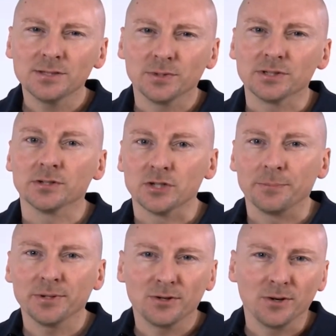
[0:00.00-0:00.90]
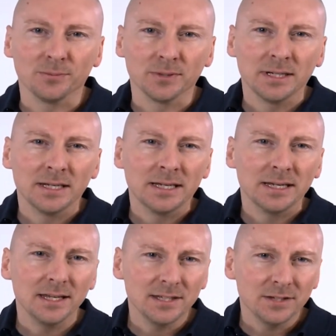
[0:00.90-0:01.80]
with a jumper COM.
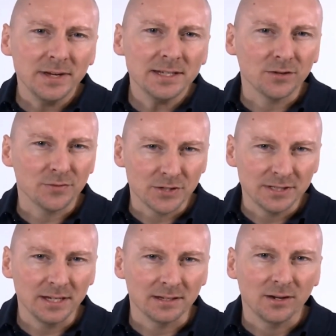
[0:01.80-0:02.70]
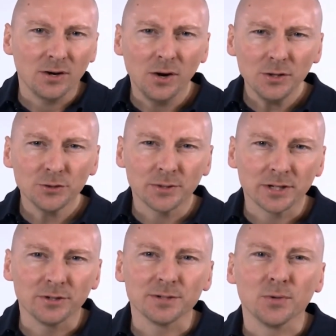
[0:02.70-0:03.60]
In the event of a reset, all
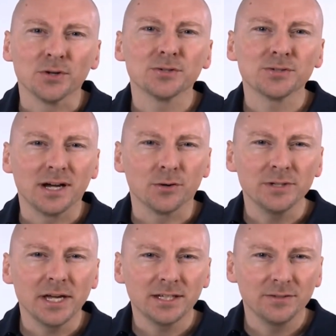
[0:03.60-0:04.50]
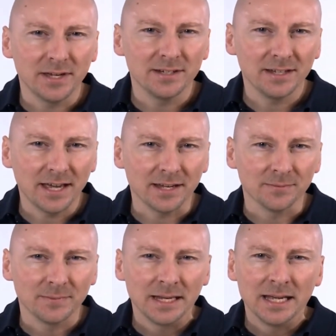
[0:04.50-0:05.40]
triggered modules are reactivated again.
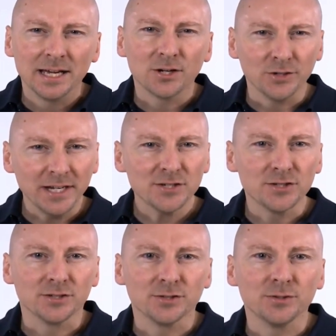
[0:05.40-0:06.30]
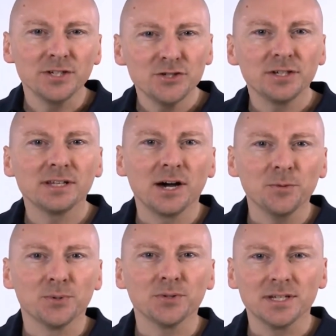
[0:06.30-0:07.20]
Connection to a digital
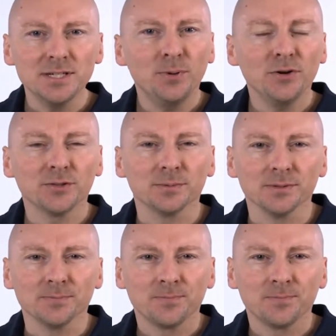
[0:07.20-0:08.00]
output is possible.